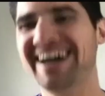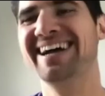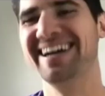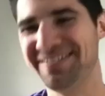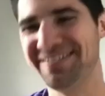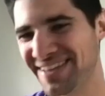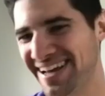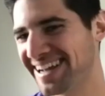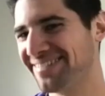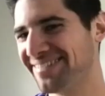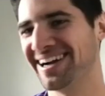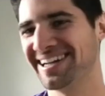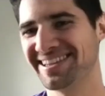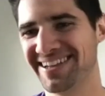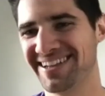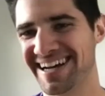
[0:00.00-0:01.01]
if they can
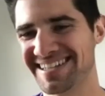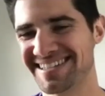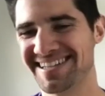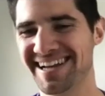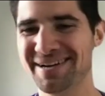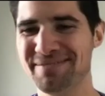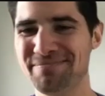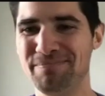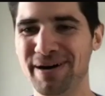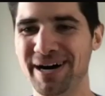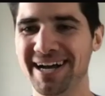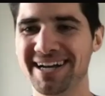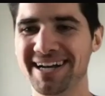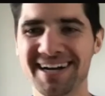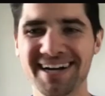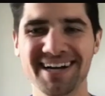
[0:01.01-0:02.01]
write the last name.
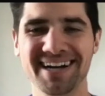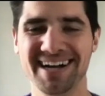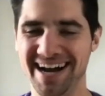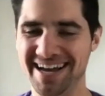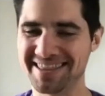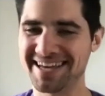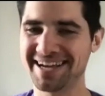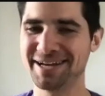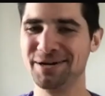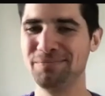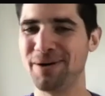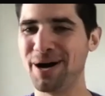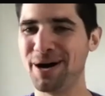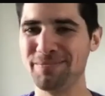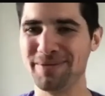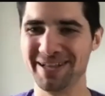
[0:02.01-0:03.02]
I think it'll
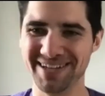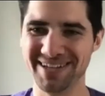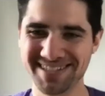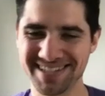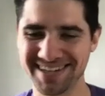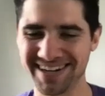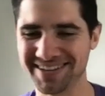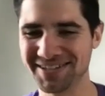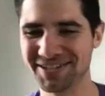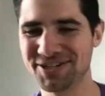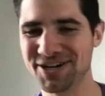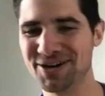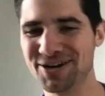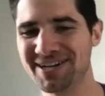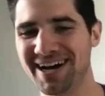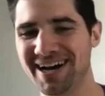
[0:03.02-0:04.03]
probably be listed on the
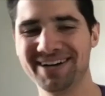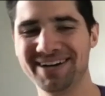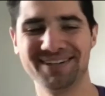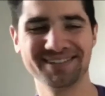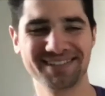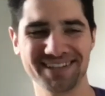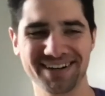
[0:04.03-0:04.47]
show title, so